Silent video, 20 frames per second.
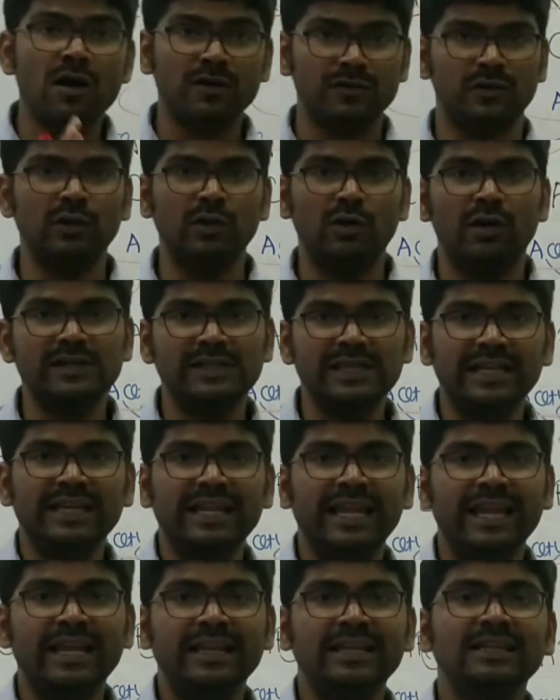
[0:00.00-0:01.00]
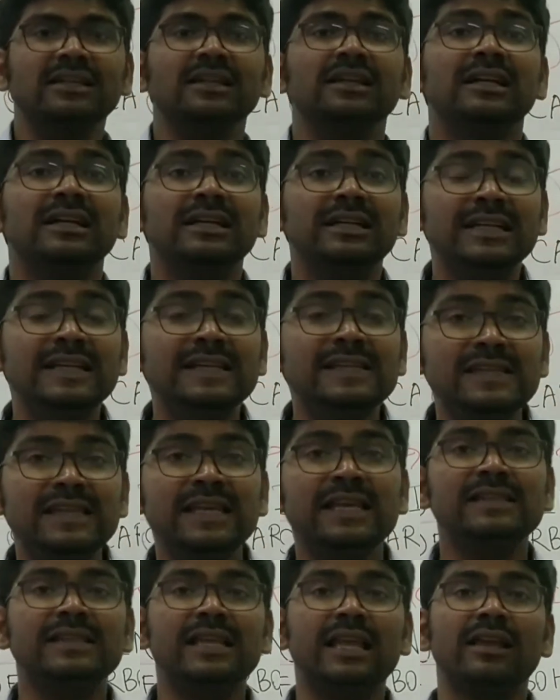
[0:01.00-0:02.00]
oxaloacetate,
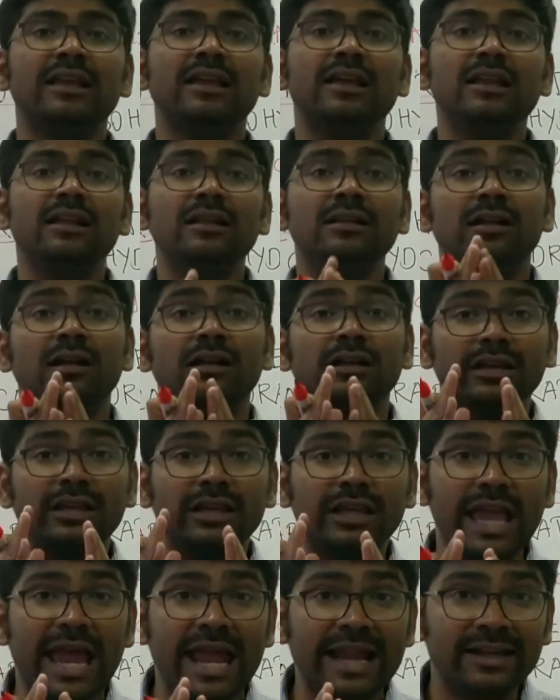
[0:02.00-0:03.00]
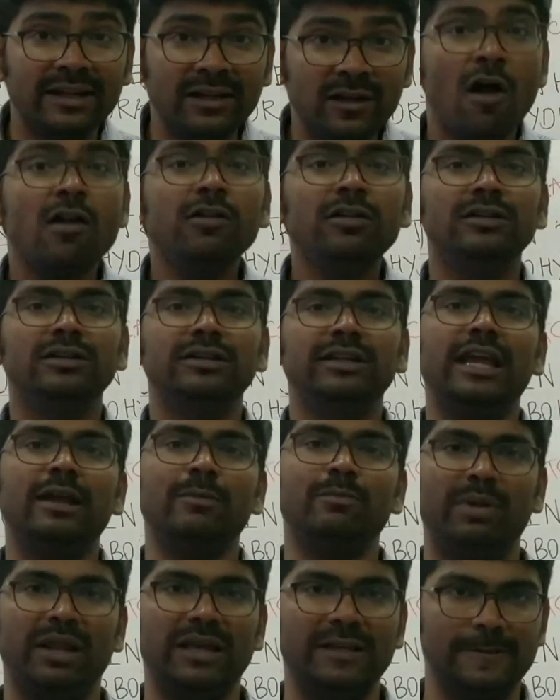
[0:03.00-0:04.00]
TCA cycle cannot
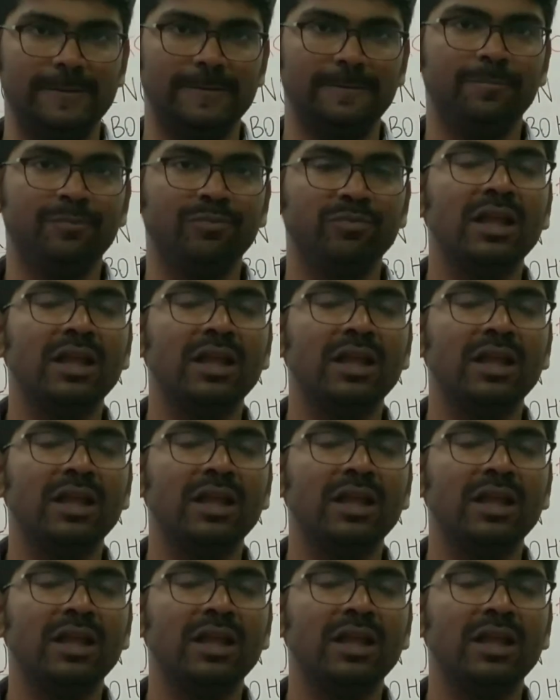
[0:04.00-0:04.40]
take place.